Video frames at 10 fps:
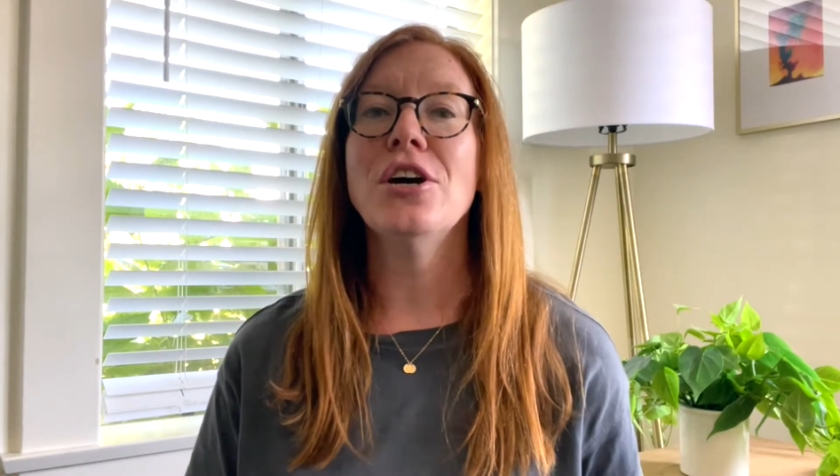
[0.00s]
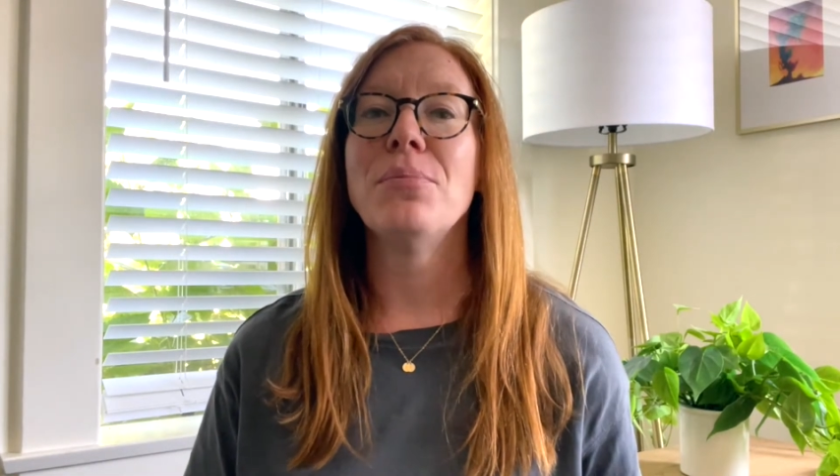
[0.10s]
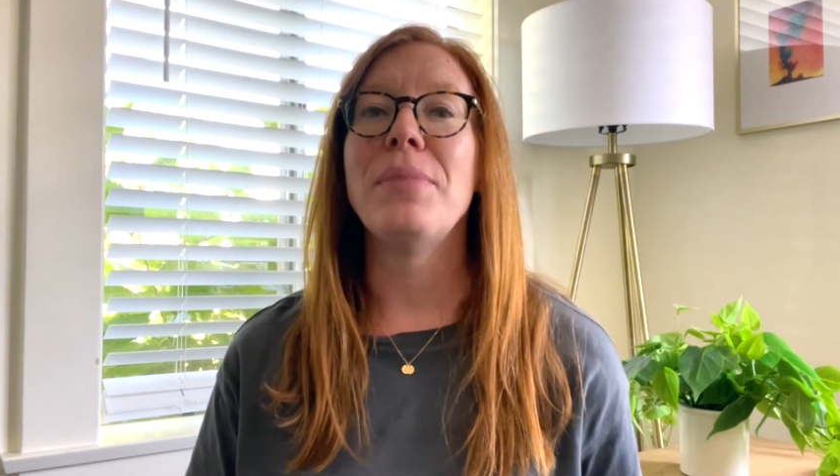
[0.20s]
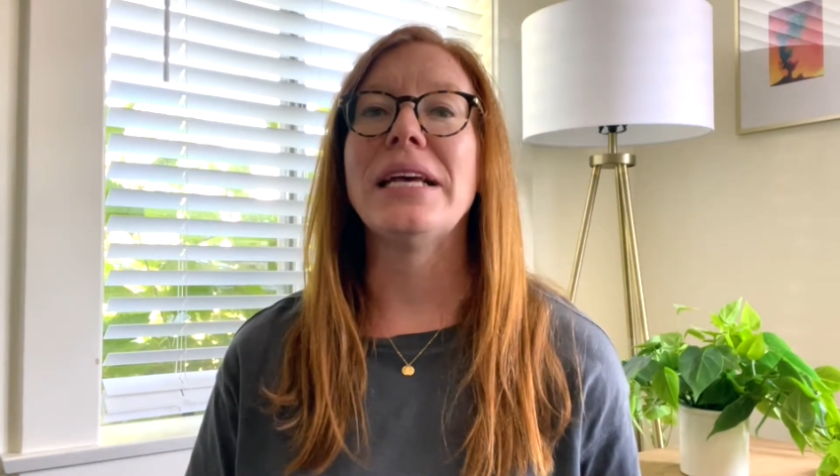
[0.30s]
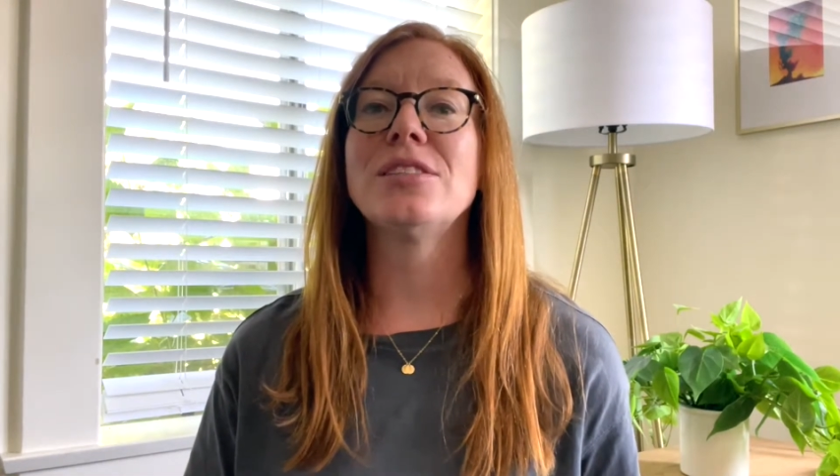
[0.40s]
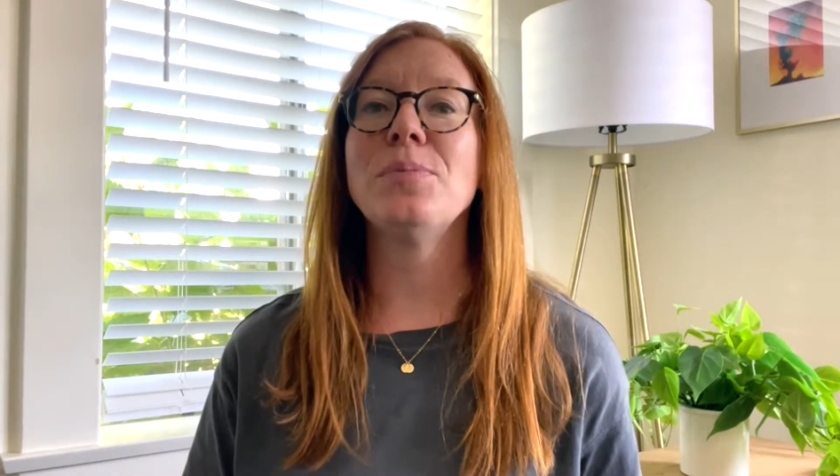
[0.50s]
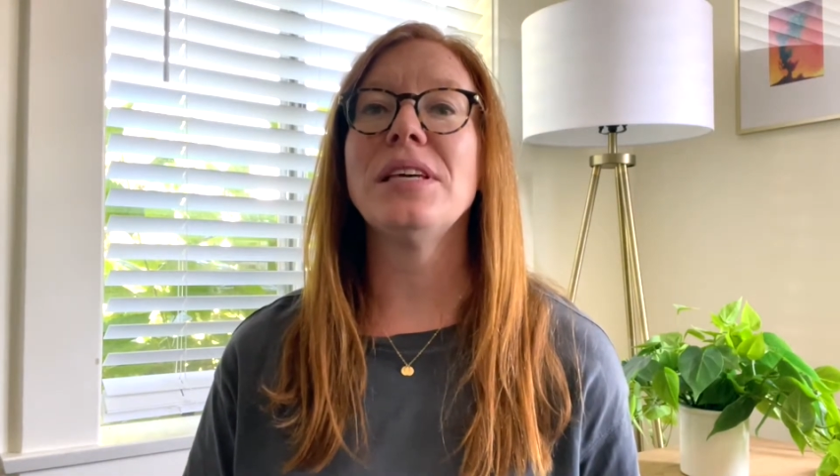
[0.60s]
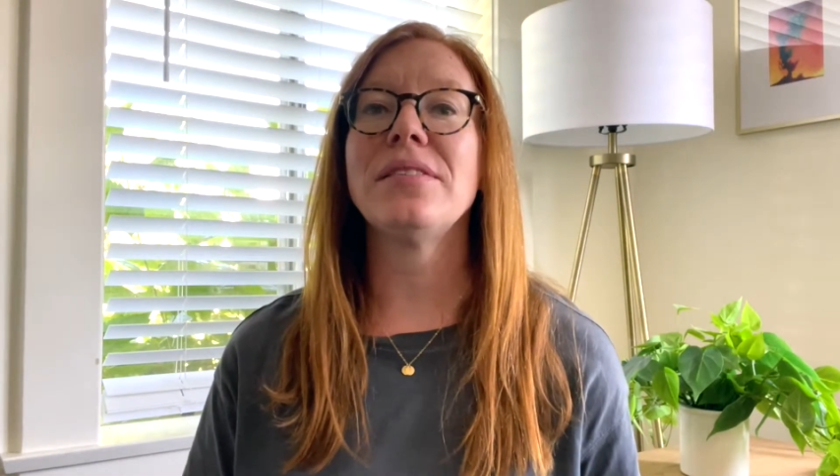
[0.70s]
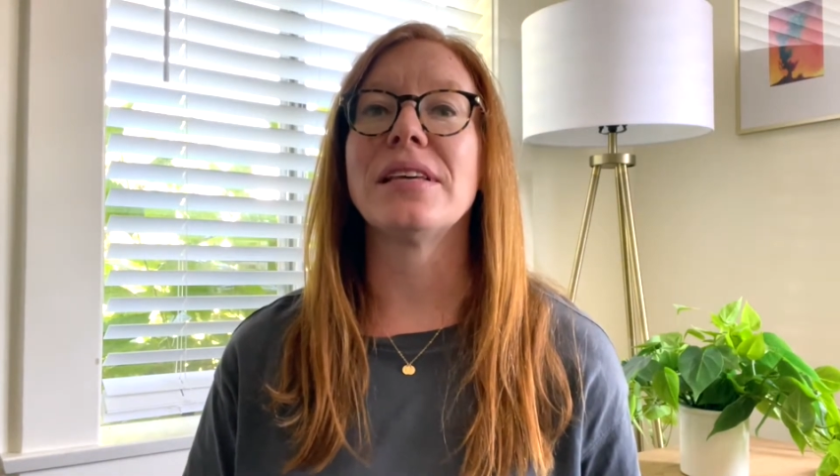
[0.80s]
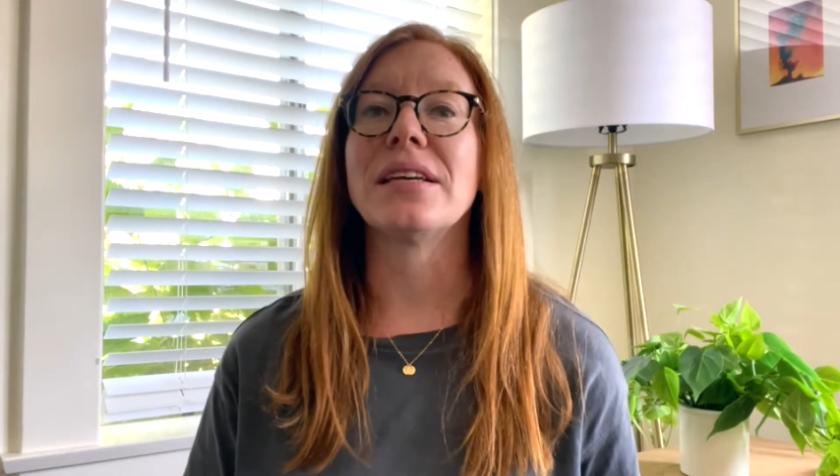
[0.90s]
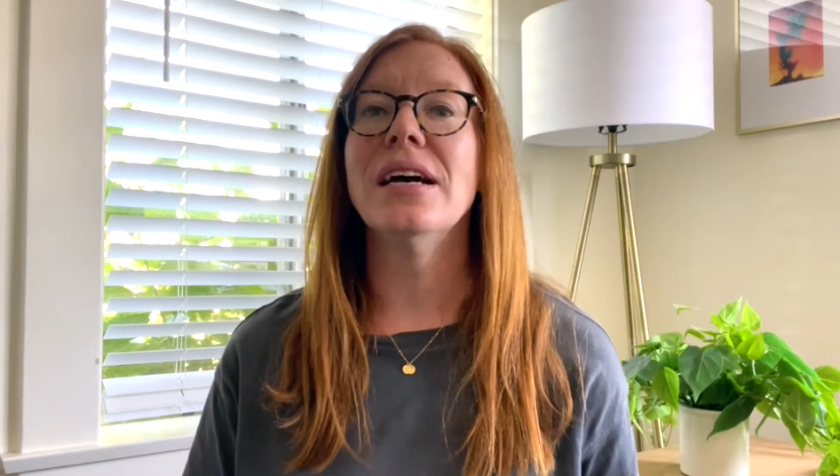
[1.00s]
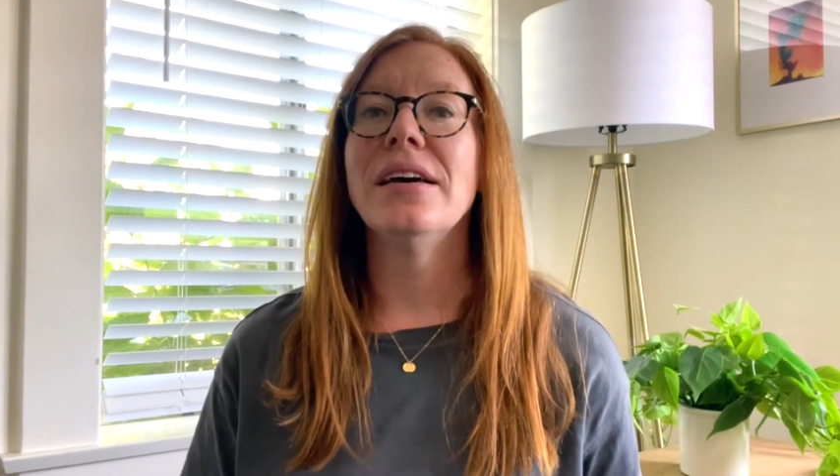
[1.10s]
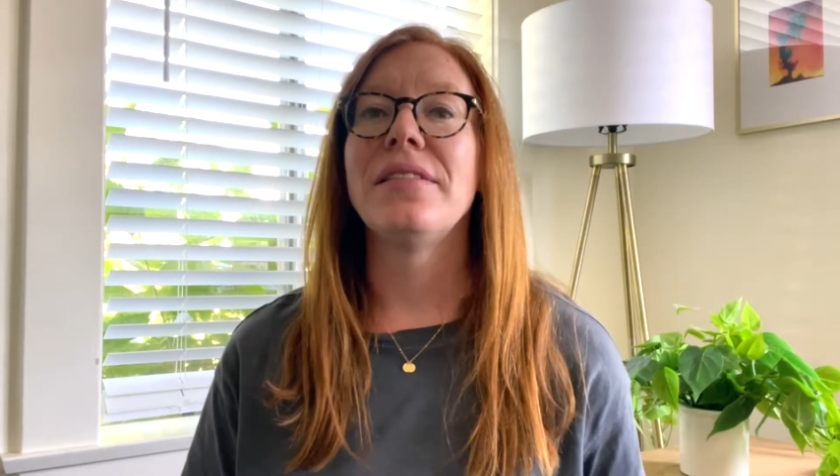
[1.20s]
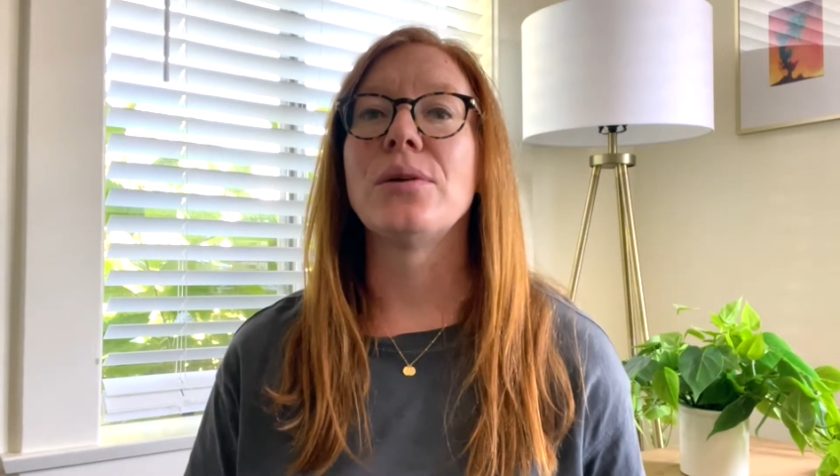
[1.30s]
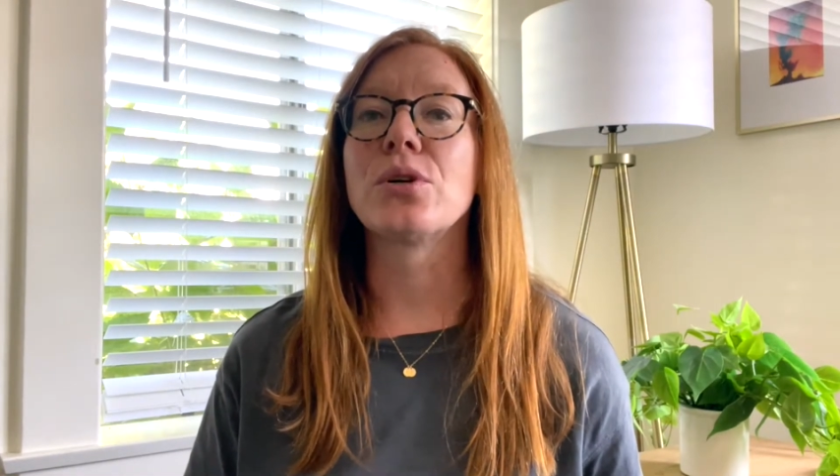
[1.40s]
makes me think
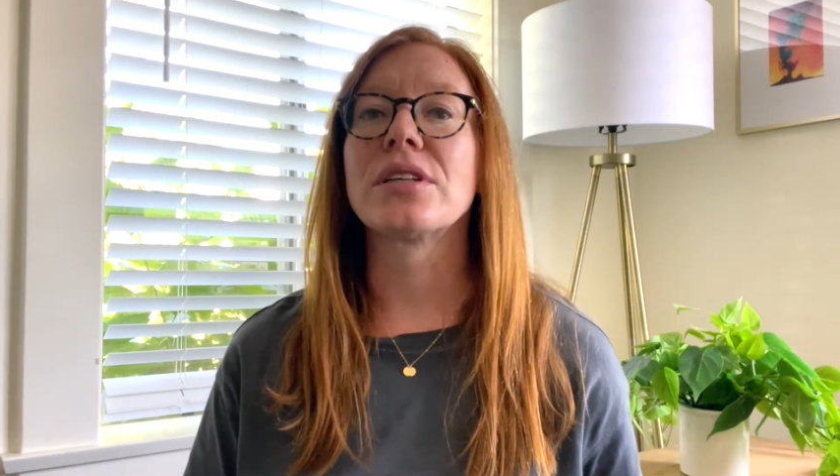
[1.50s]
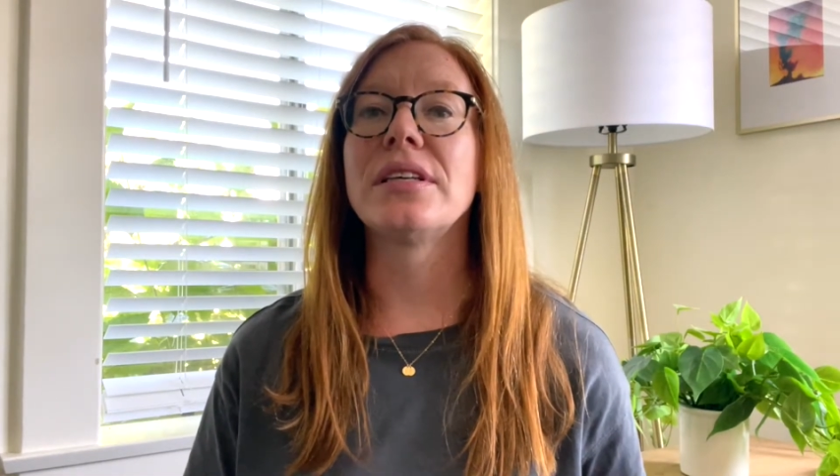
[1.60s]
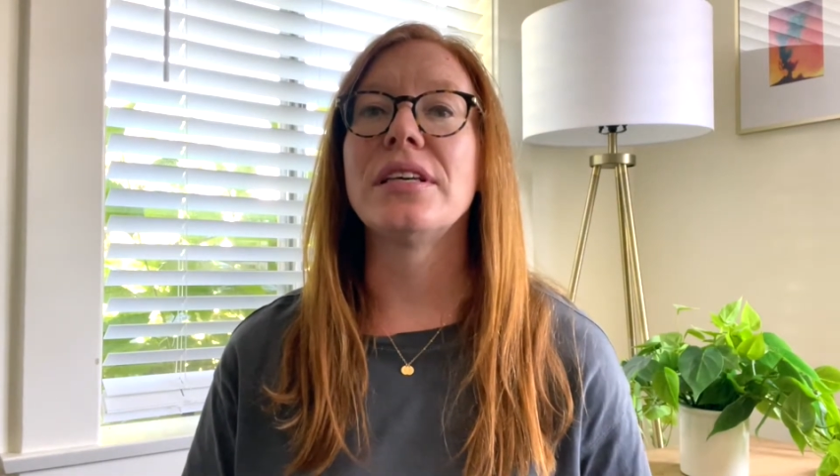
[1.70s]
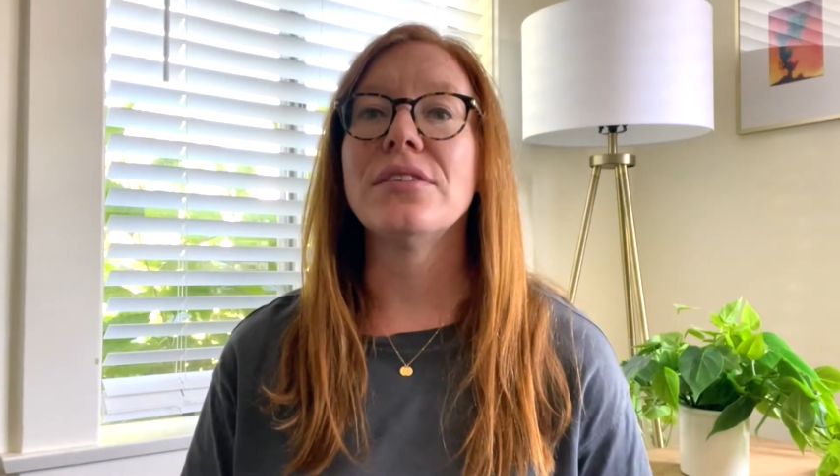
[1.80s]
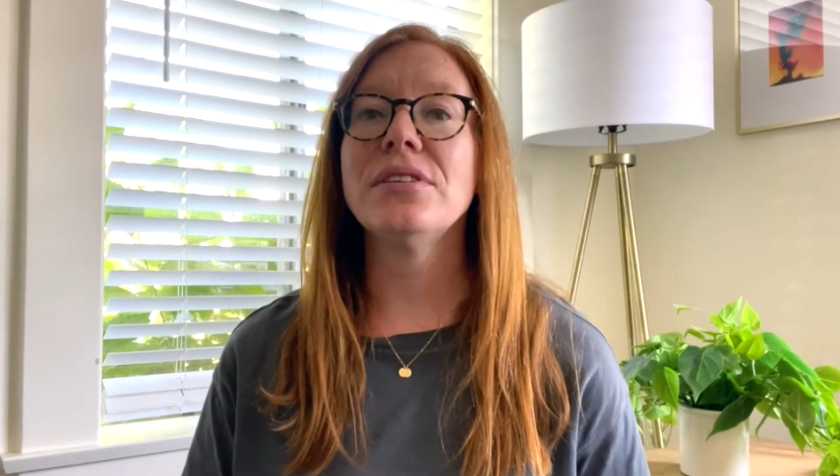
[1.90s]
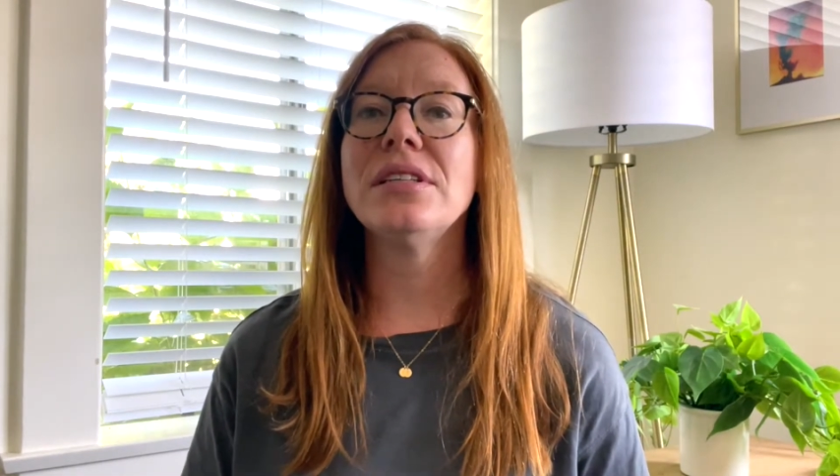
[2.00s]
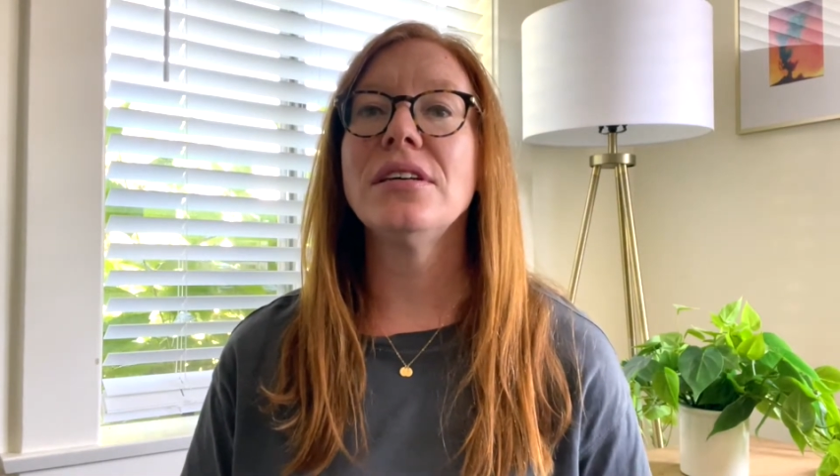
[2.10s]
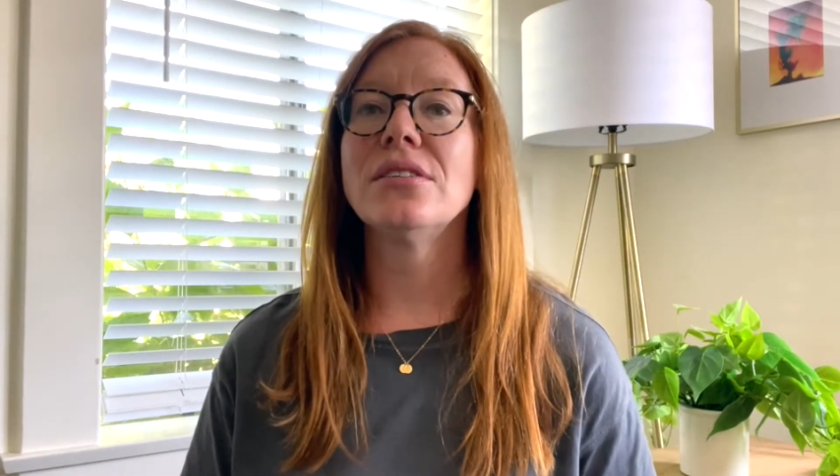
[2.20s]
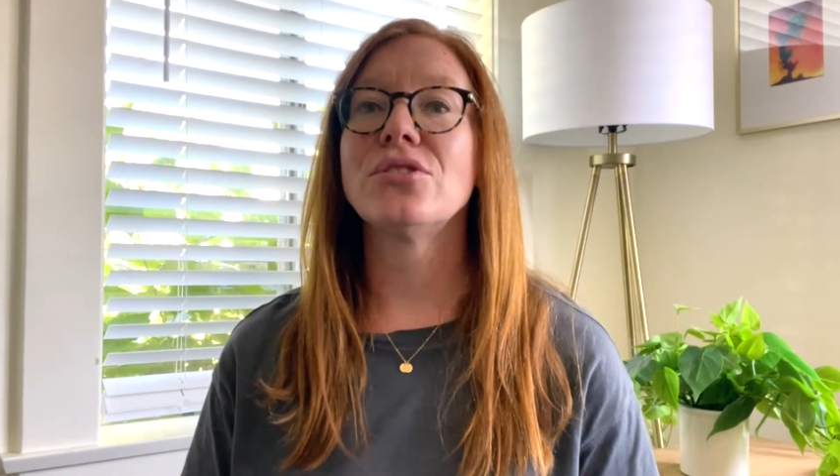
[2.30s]
they were given